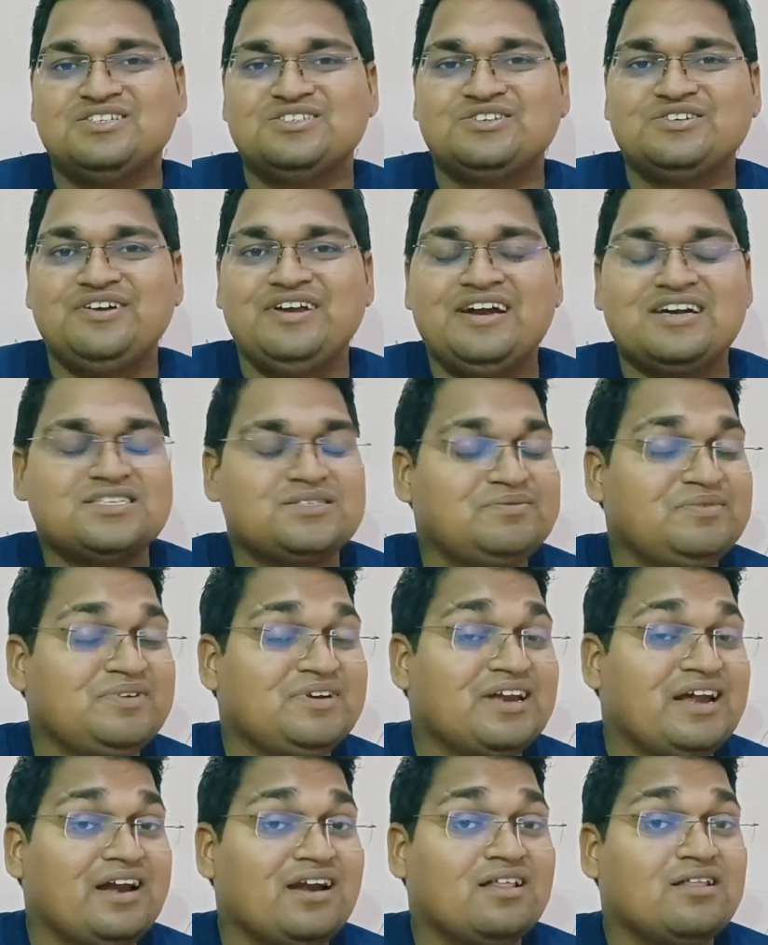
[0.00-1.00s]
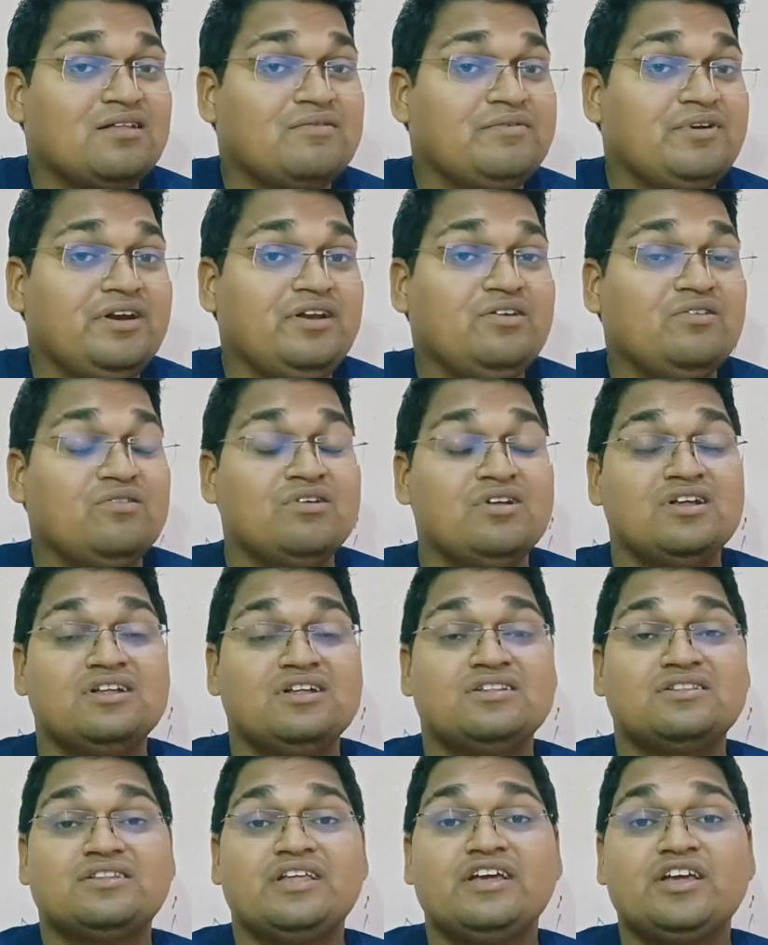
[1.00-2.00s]
So let's meet another video.
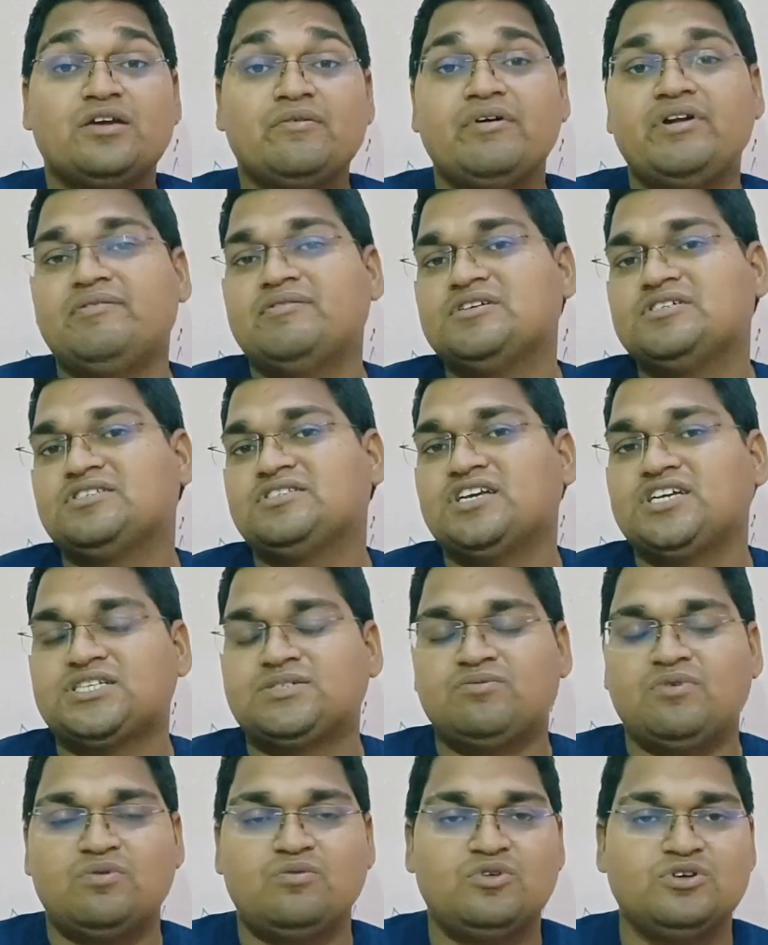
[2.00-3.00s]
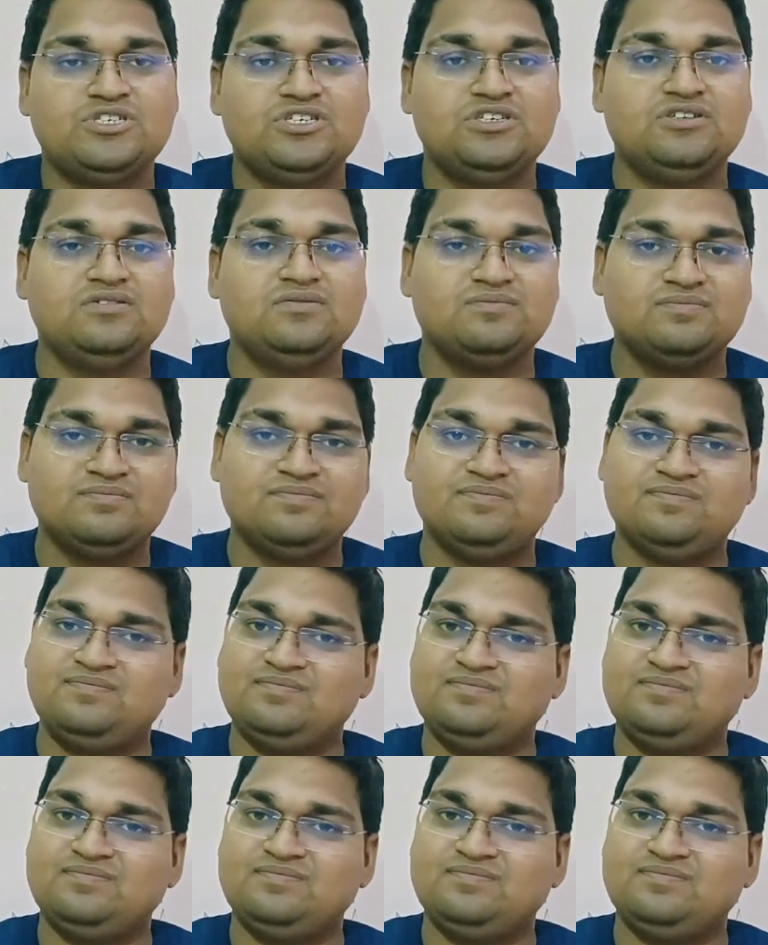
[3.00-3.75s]
Thank you very much. Thanks for watching.